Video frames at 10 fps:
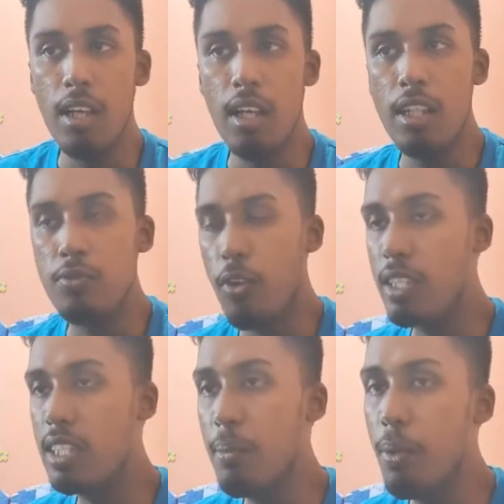For
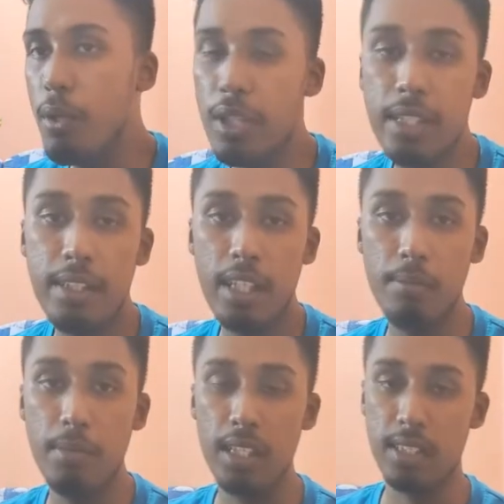example, you can take
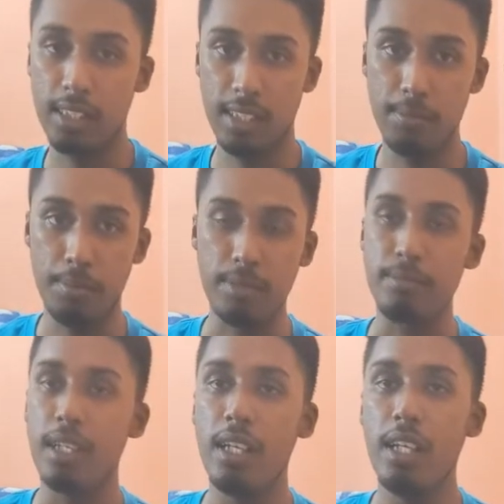me as an example,
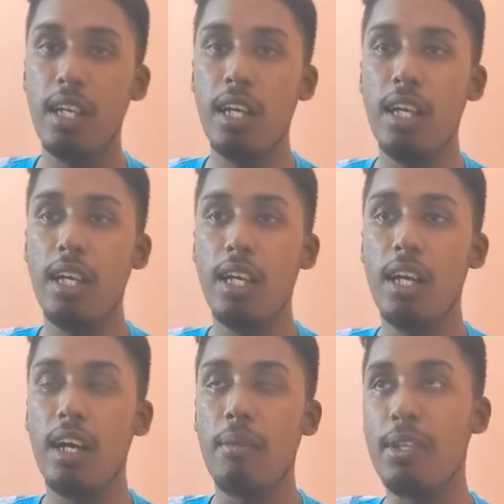
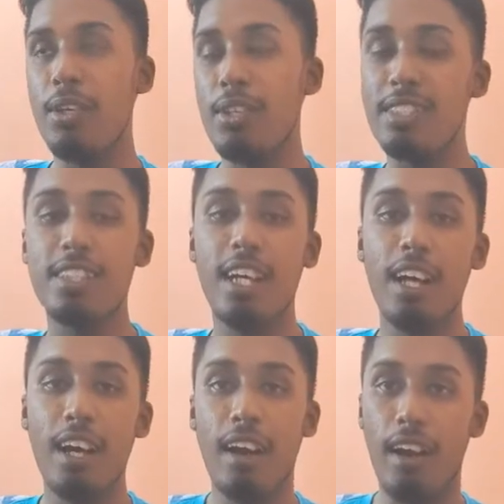because
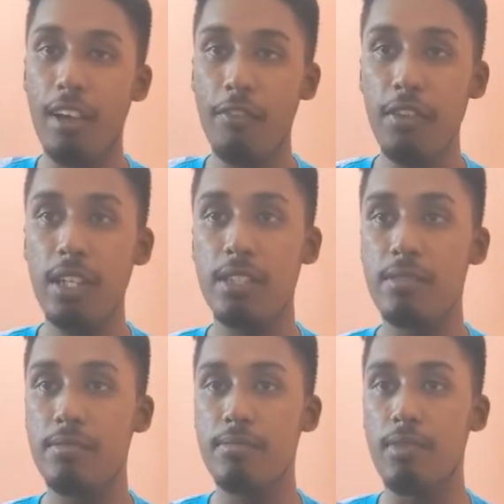I felt
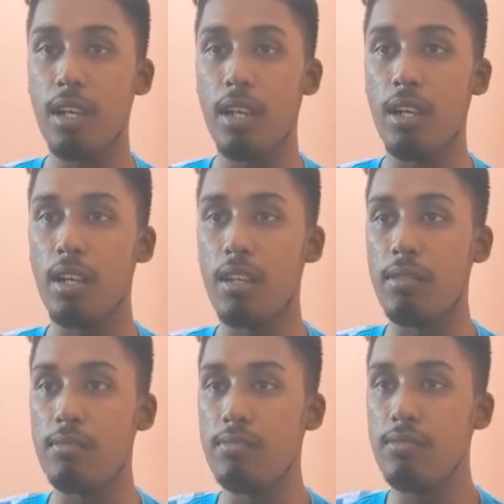
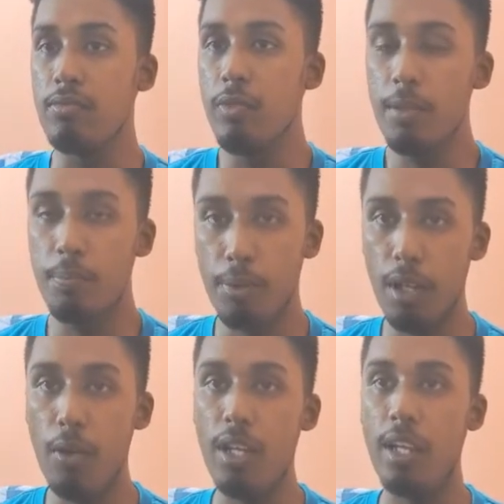very
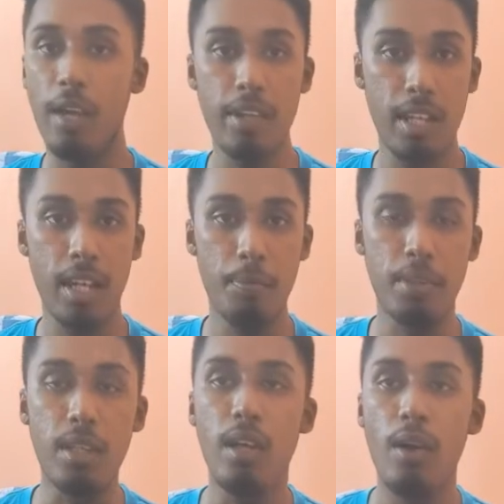proud and very
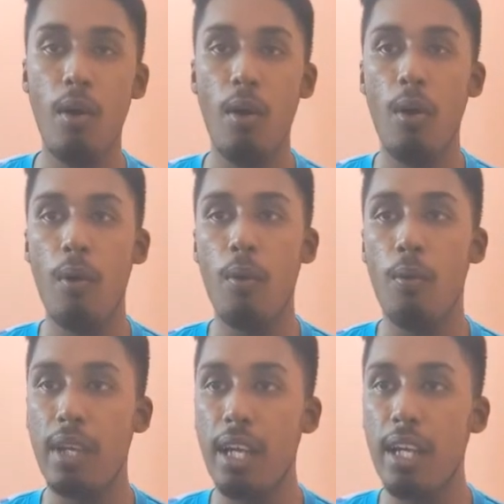happy
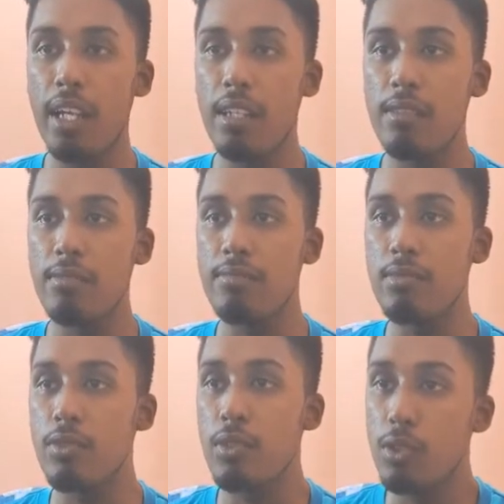when I
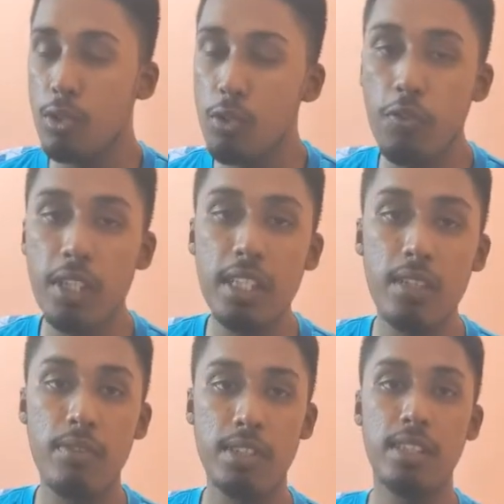do further
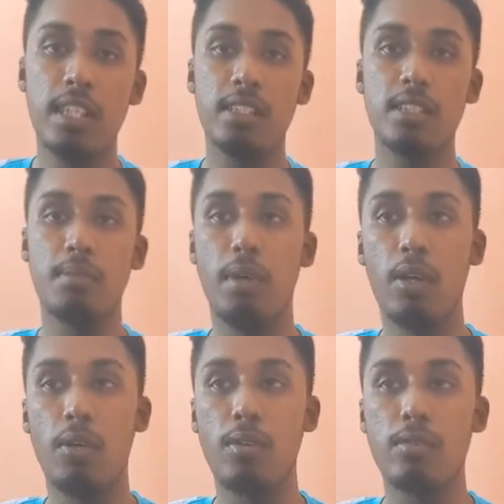investigation
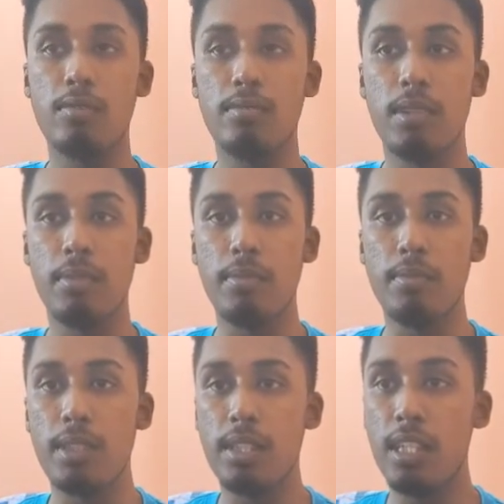about
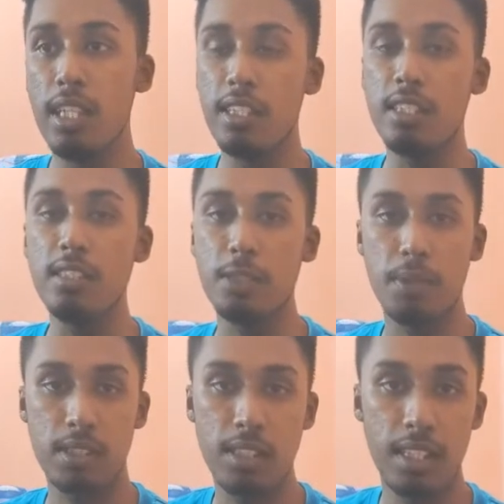the religions,
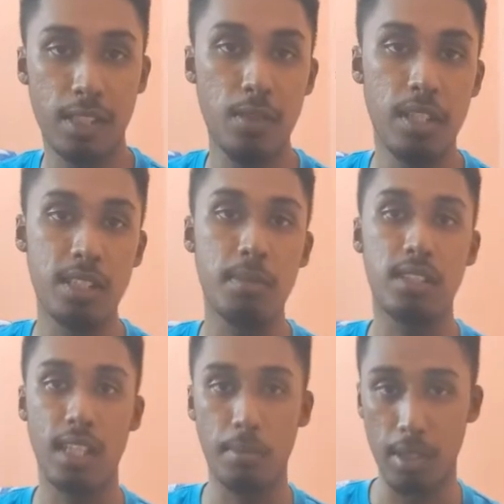especially the Hindu religion,
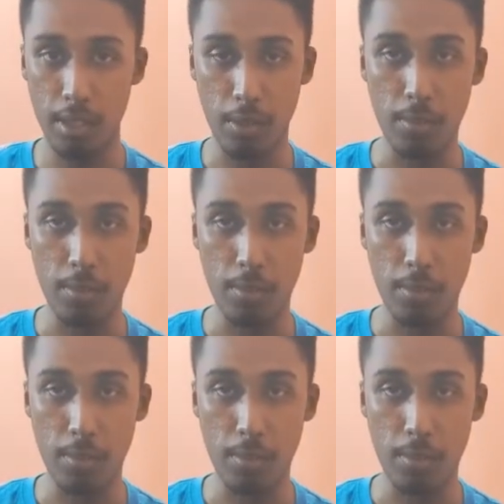because I am a Hindu,